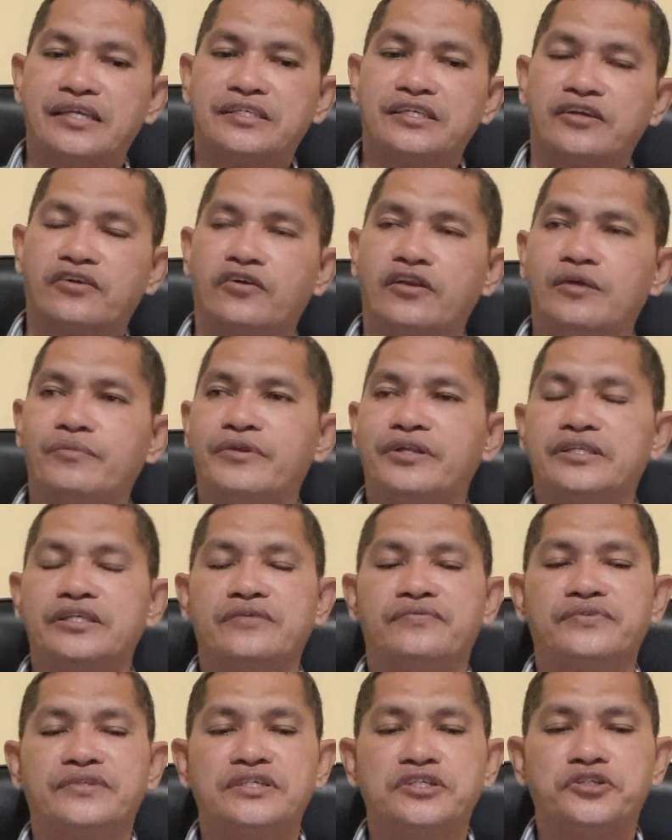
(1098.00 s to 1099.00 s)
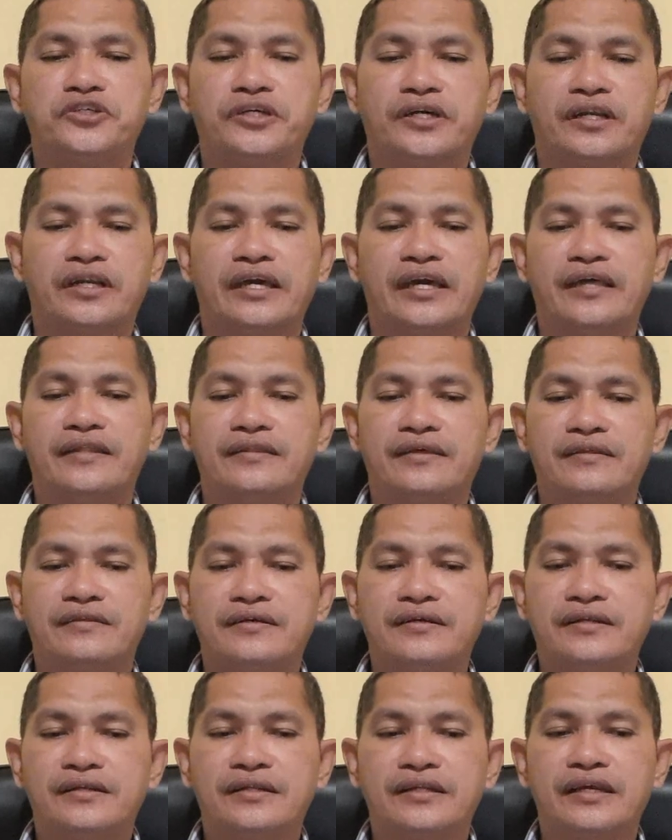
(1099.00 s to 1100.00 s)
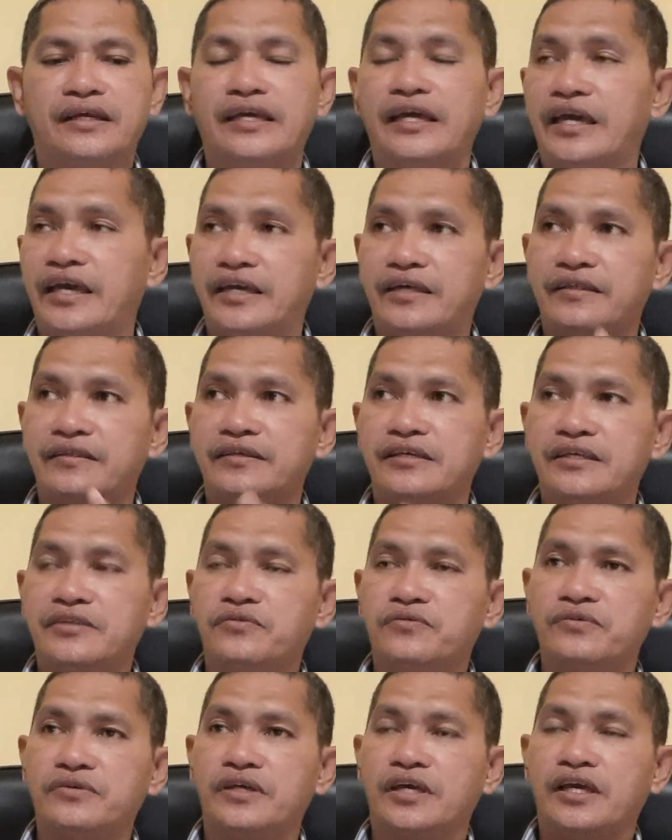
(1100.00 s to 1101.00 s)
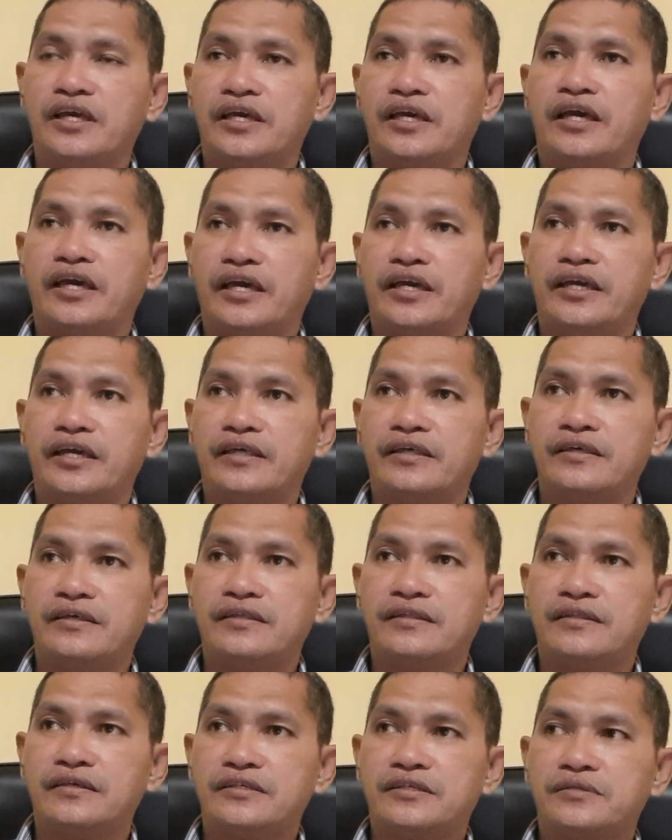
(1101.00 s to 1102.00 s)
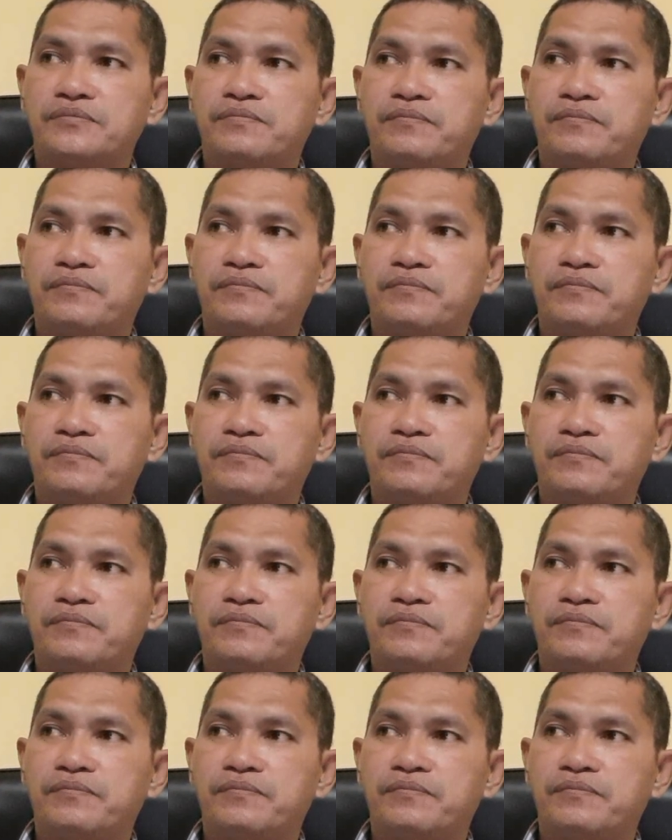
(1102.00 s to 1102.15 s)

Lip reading: as a collaborative teacher. And the third, in this